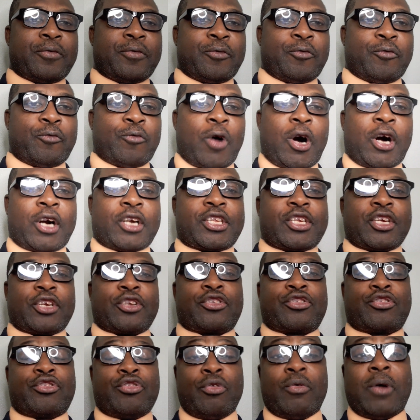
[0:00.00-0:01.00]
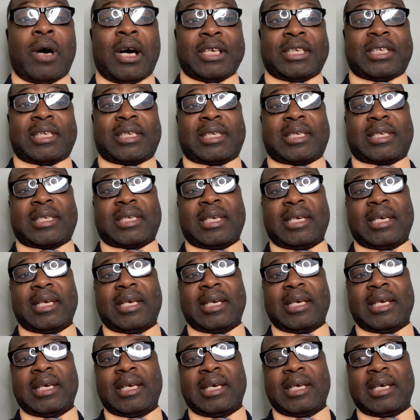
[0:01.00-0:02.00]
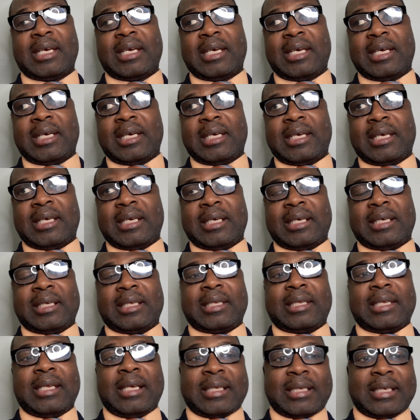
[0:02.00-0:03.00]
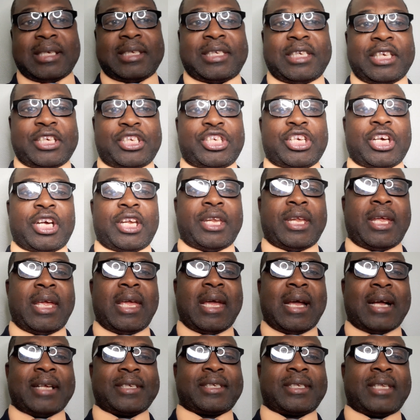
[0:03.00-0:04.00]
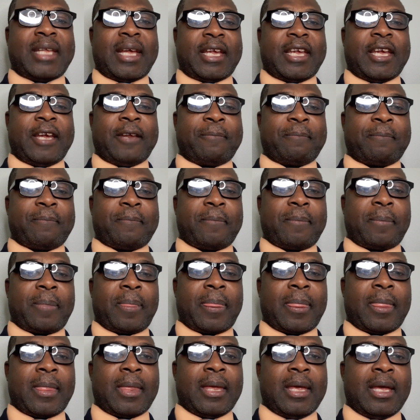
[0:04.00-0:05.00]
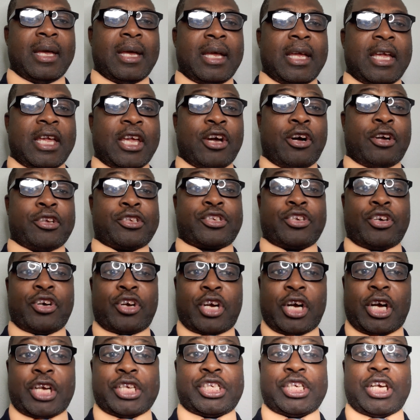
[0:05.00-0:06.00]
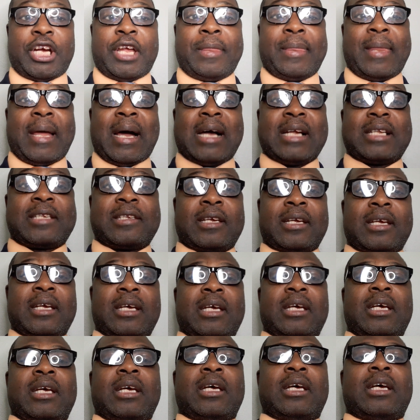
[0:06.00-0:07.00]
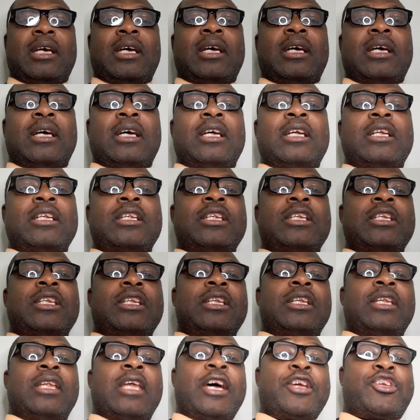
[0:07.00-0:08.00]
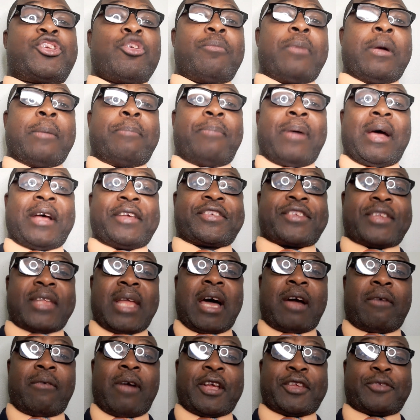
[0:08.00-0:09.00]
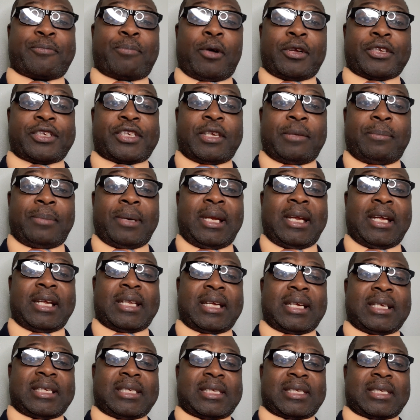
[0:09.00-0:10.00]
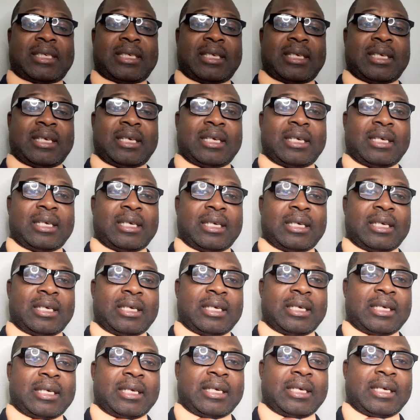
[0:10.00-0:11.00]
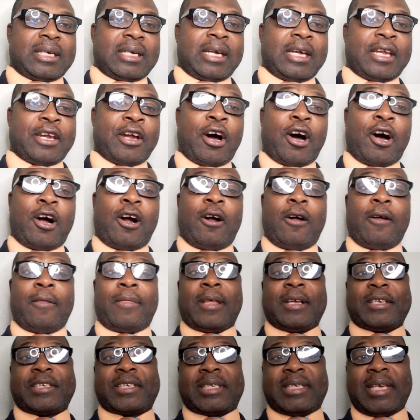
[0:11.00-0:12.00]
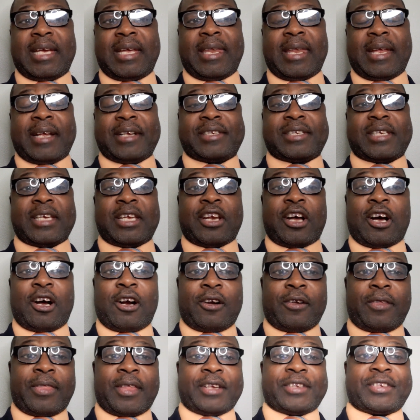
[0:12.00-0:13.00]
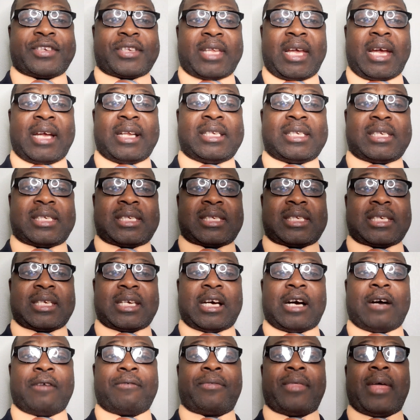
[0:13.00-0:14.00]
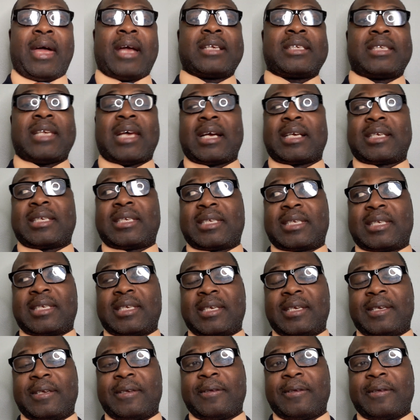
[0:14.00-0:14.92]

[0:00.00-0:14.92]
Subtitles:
walked towards the decision he has taken. He also cautioned that there should be personal responsibilities in all the cities, in all the states of Texas.